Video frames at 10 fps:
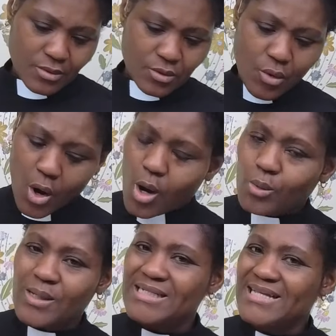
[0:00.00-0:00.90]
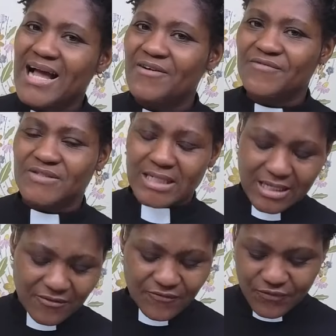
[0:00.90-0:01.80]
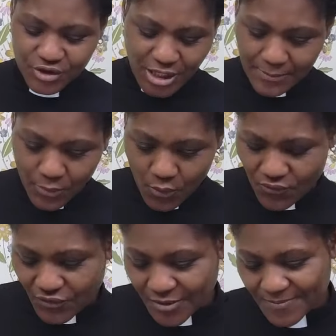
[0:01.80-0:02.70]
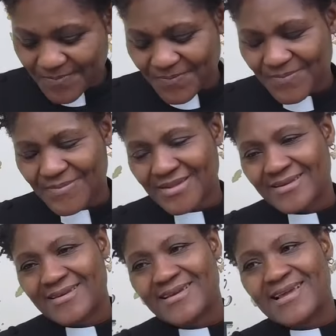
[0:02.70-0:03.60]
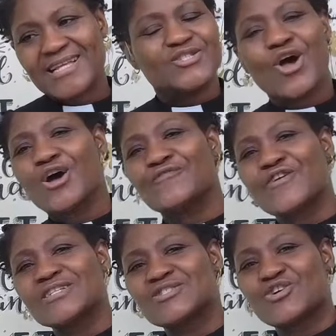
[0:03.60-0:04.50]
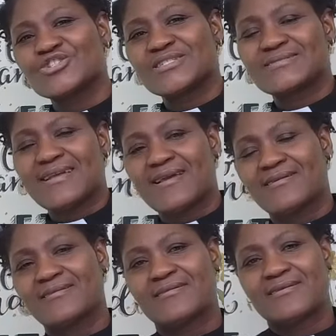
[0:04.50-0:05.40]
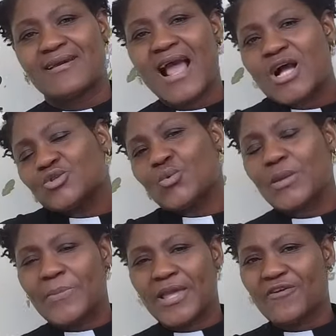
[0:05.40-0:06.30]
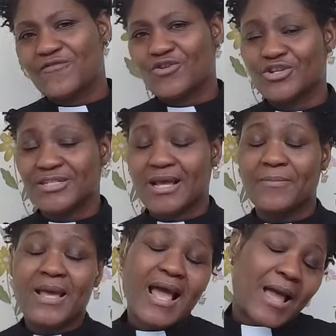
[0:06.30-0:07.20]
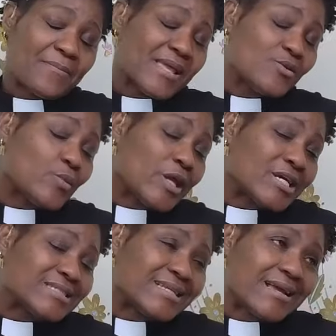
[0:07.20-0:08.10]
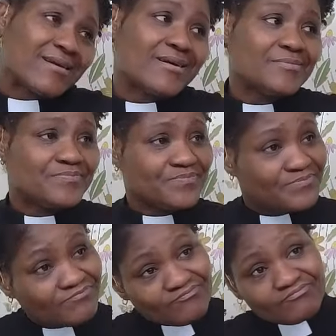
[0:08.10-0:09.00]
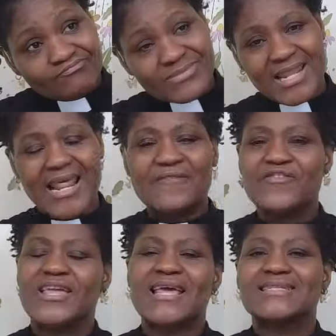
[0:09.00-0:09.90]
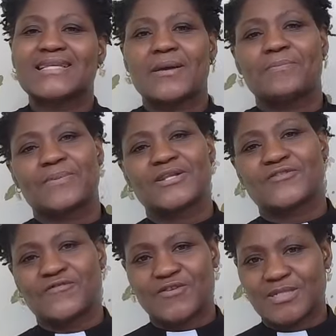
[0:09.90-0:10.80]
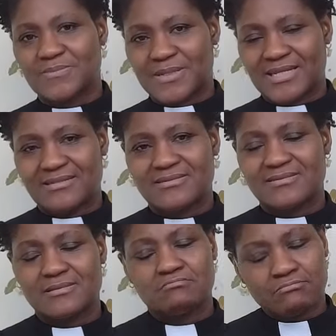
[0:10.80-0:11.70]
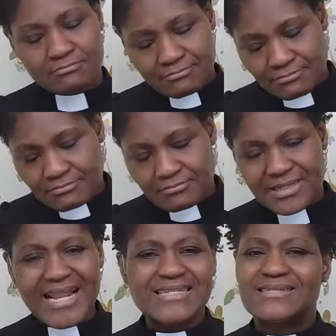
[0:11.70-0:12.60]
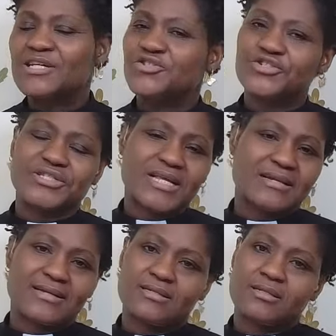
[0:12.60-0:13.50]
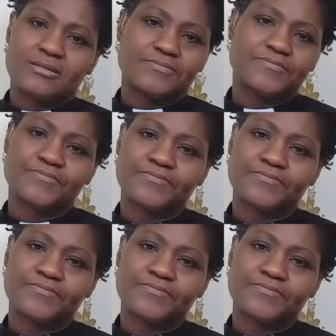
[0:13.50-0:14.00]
you always have to give your debt over. It's hard for us to understand. How do we pay off all our debt? I mean, we could think, never get debt in the first place. But that's easier said than done.